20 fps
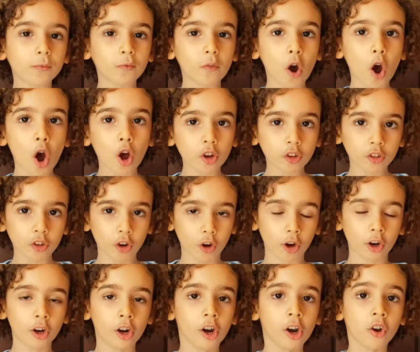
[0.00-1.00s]

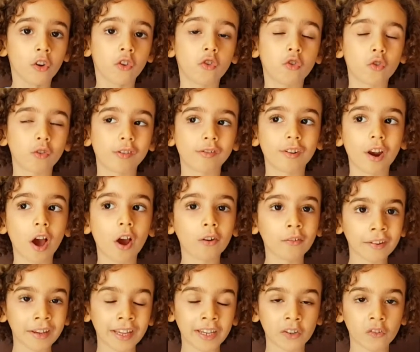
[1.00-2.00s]
water to grow
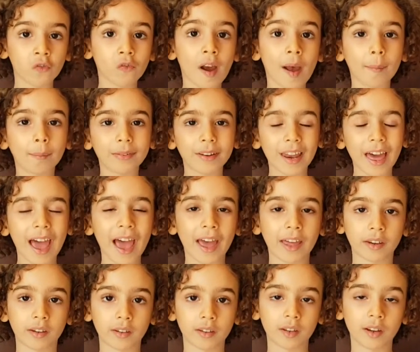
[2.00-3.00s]
into a
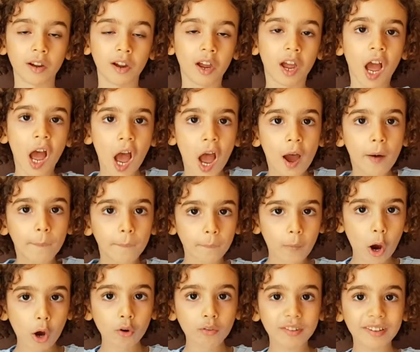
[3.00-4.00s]
plant.
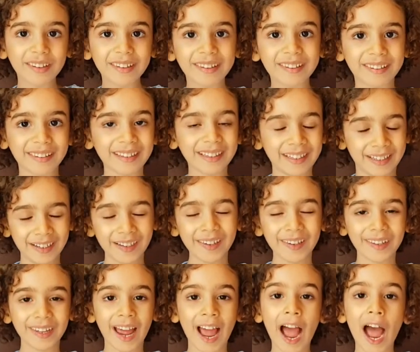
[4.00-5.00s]
Most seeds
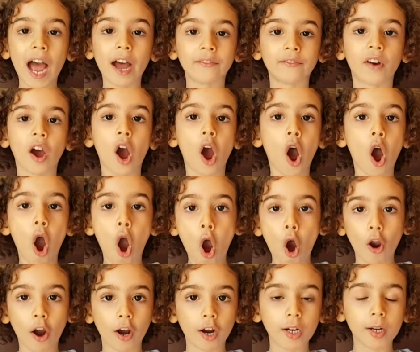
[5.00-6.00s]
have a
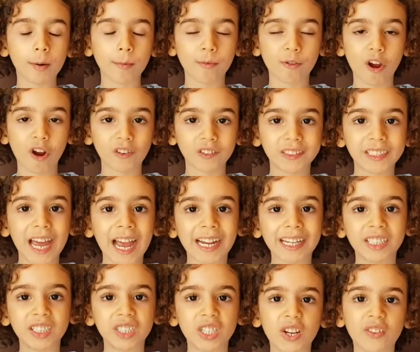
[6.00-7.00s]
hard,
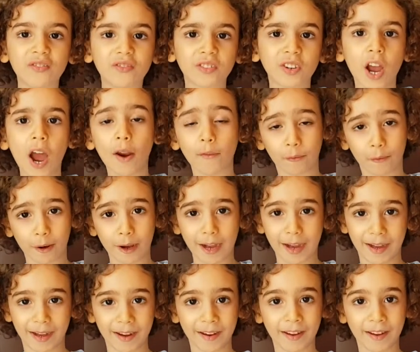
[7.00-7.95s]
protective covering.